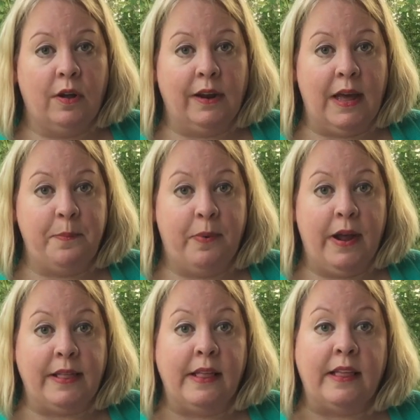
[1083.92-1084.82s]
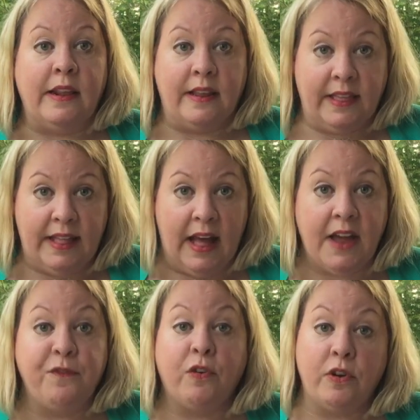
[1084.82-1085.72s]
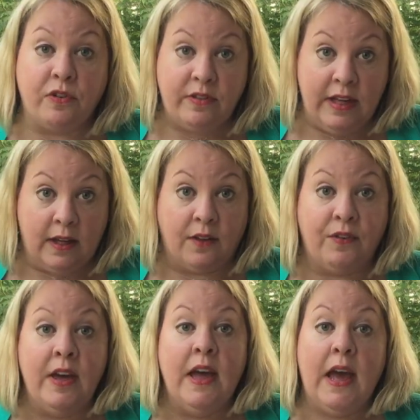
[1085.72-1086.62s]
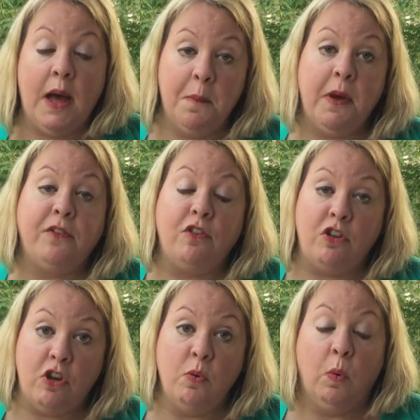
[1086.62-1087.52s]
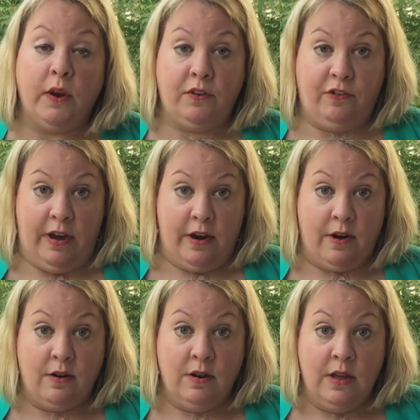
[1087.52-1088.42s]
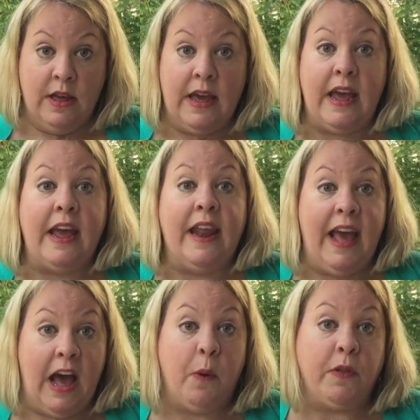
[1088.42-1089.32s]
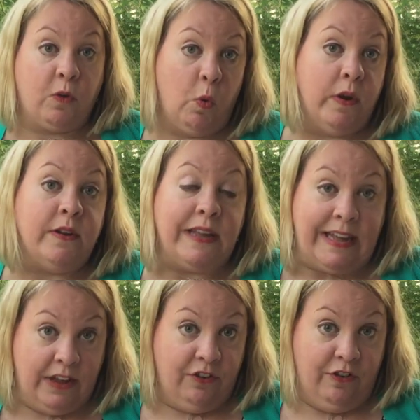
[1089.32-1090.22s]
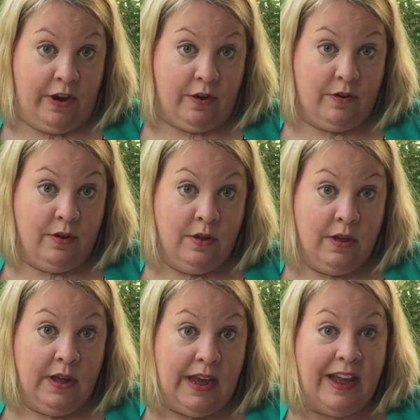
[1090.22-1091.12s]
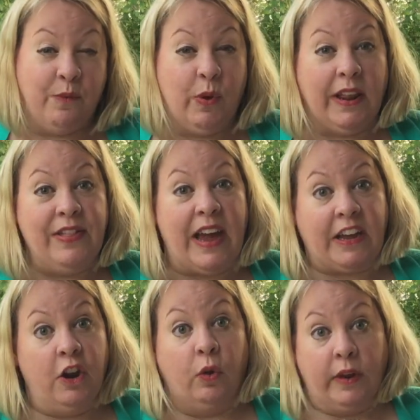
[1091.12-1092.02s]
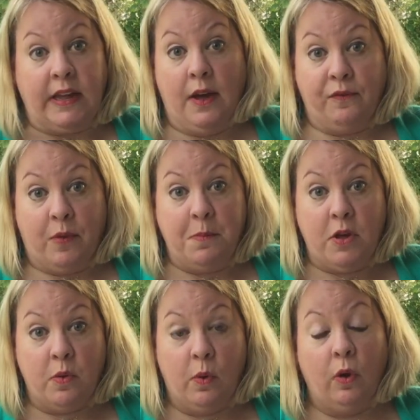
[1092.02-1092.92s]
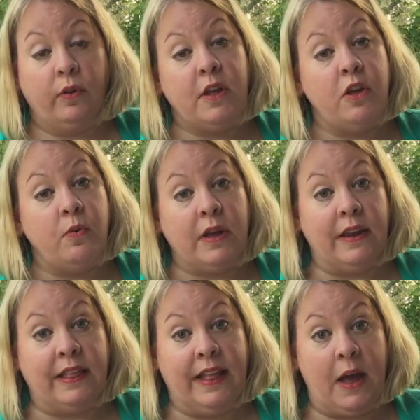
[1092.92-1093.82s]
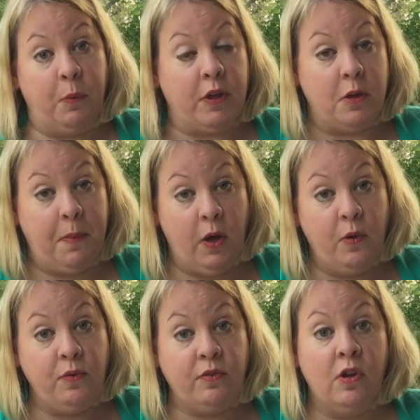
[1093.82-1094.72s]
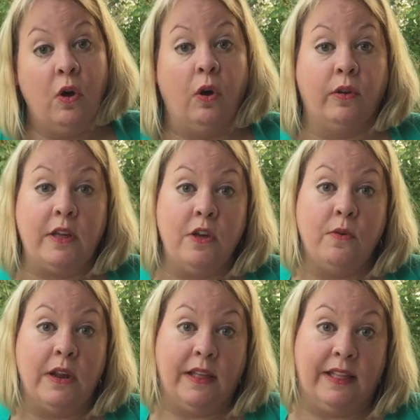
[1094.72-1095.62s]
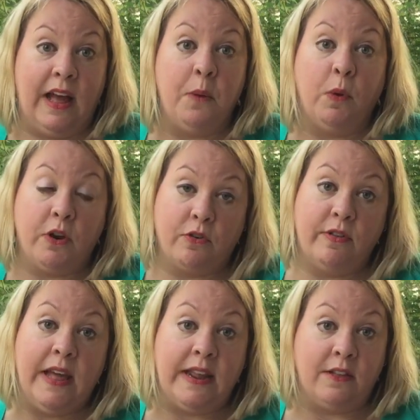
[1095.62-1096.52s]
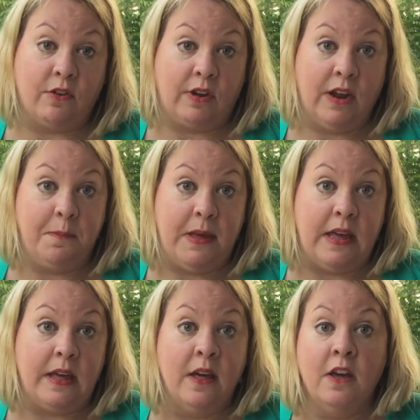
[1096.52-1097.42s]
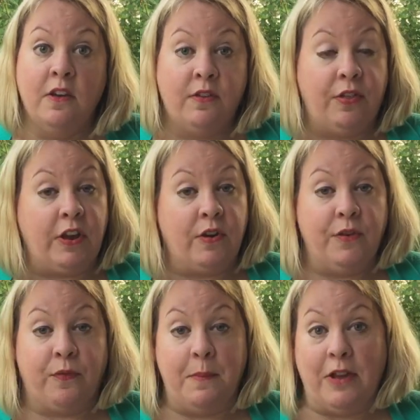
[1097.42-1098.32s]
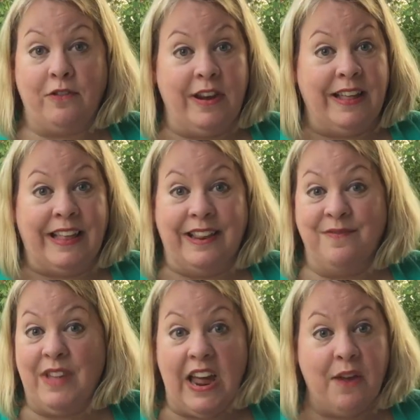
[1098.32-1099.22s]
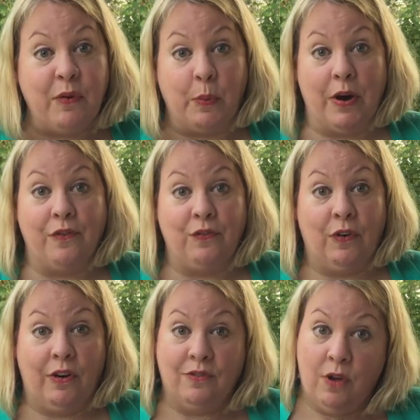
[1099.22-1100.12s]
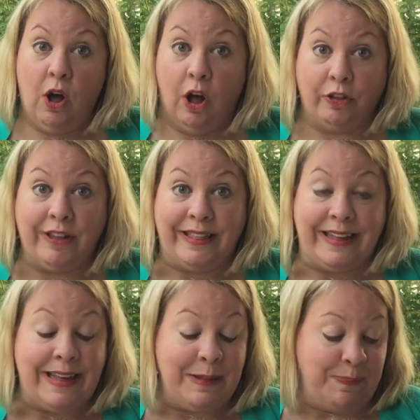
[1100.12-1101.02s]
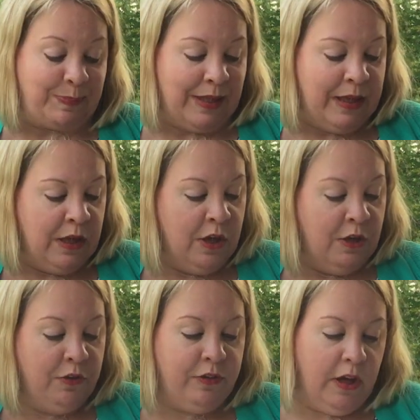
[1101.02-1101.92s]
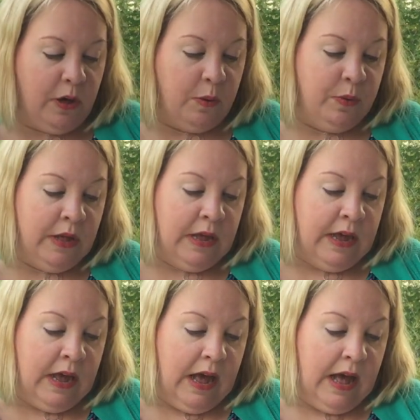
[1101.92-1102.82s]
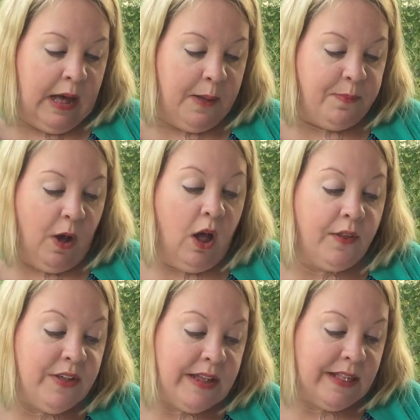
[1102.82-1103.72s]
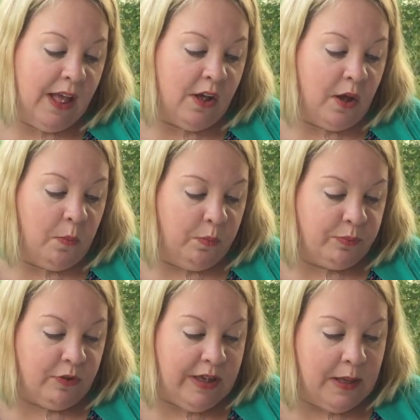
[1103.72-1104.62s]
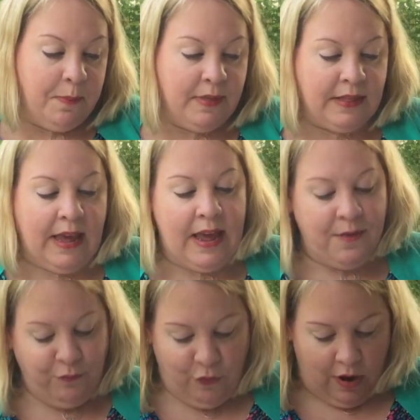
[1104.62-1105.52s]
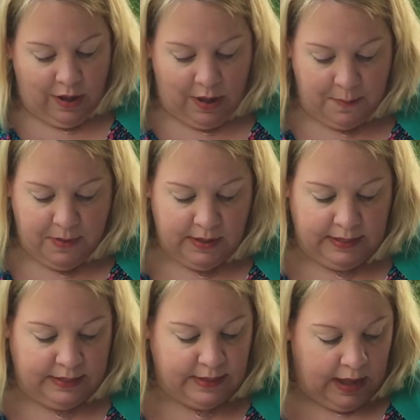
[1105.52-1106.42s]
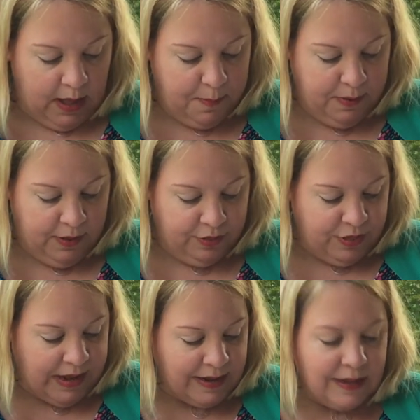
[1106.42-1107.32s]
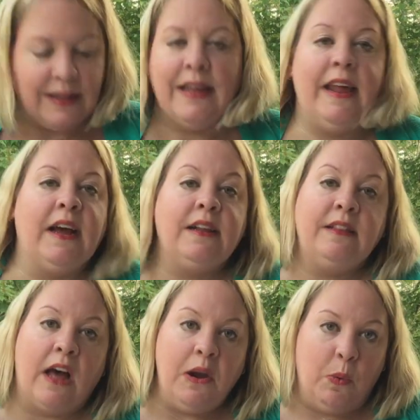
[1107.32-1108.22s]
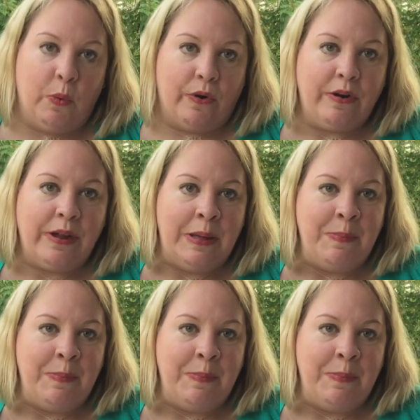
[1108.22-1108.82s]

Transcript: online presence and decide for yourself how much you want to share and how it's going to get shared. And really that can only come from you. Only you can decide what you post. Only you can decide what your settings are going to be so that your information isn't everywhere for all to see. So all of these tips came from stopthinkconnect.org,